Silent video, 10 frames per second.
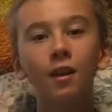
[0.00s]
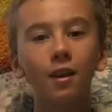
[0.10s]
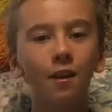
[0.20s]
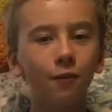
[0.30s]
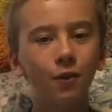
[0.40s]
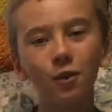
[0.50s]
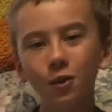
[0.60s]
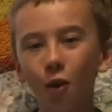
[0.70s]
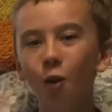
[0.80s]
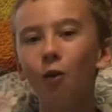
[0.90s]
if you
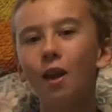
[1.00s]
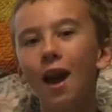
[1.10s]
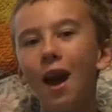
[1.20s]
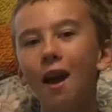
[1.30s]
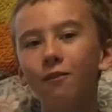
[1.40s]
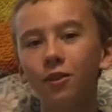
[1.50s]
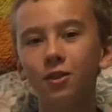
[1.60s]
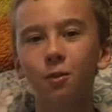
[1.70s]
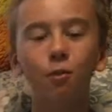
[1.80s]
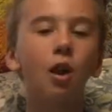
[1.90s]
don't have the
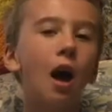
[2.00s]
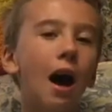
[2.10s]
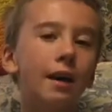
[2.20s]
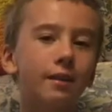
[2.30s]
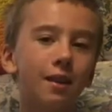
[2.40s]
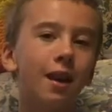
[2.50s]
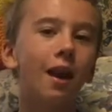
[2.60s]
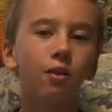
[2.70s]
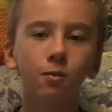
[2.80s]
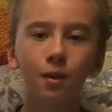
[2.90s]
supplies, then
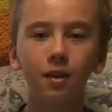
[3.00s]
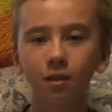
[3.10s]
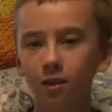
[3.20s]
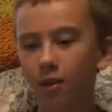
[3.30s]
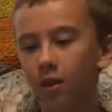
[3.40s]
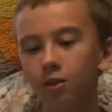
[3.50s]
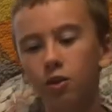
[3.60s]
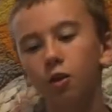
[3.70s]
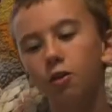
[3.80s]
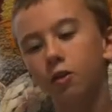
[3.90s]
how do you make the thing?
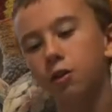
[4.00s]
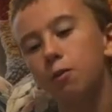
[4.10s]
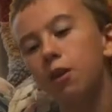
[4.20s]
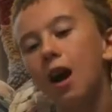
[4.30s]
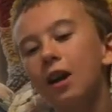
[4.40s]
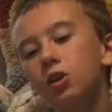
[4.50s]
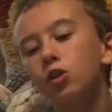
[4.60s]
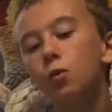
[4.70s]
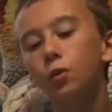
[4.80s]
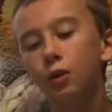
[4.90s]
So the supplies
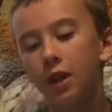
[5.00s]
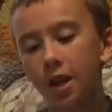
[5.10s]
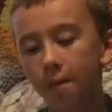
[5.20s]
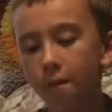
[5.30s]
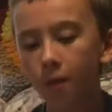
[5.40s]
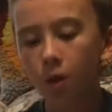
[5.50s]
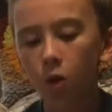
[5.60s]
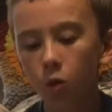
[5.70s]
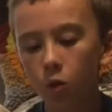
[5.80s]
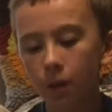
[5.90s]
you will need
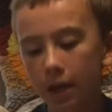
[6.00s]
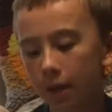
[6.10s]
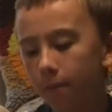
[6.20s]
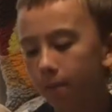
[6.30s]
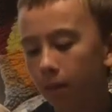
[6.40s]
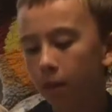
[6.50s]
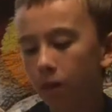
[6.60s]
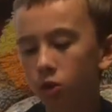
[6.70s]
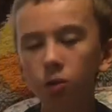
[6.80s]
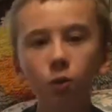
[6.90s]
will be
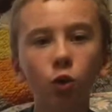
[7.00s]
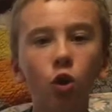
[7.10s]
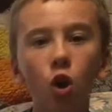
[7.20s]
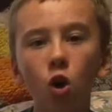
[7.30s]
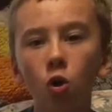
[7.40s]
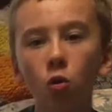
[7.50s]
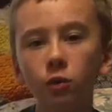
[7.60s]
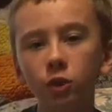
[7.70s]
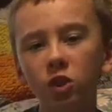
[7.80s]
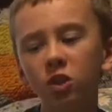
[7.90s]
some glue.
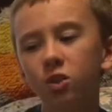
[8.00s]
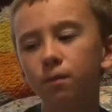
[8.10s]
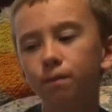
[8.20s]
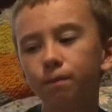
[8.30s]
Just